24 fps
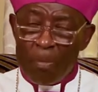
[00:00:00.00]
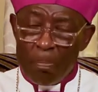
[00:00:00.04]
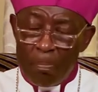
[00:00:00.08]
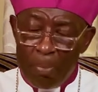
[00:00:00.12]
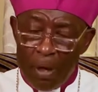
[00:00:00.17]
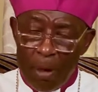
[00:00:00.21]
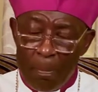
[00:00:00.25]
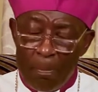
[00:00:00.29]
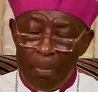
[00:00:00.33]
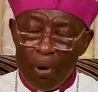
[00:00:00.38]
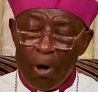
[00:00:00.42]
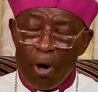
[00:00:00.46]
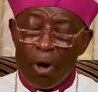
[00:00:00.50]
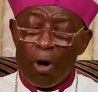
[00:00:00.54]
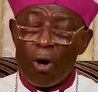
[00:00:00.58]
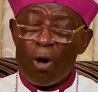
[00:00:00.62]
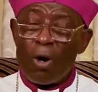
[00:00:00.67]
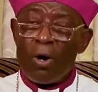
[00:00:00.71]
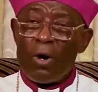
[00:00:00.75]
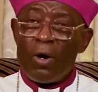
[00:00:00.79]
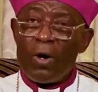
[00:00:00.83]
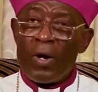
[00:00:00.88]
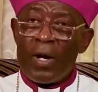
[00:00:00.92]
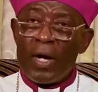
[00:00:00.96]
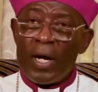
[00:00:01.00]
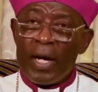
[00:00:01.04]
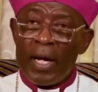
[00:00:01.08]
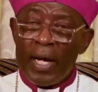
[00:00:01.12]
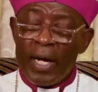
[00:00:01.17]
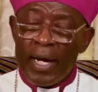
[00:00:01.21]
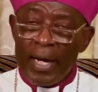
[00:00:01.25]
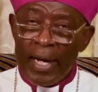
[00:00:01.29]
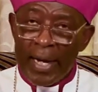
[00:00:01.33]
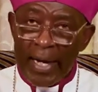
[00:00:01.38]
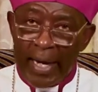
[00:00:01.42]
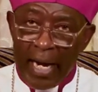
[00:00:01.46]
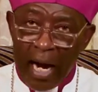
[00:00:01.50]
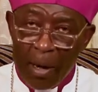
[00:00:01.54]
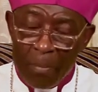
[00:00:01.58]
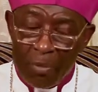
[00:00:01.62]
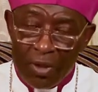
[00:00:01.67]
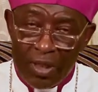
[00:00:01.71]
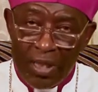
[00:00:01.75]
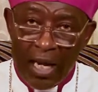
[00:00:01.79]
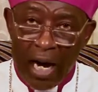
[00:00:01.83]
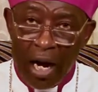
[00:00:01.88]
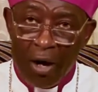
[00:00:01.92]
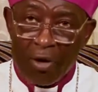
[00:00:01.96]
people
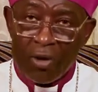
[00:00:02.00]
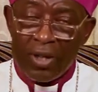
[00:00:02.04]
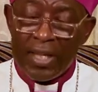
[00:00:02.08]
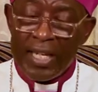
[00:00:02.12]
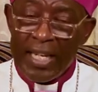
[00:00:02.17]
come down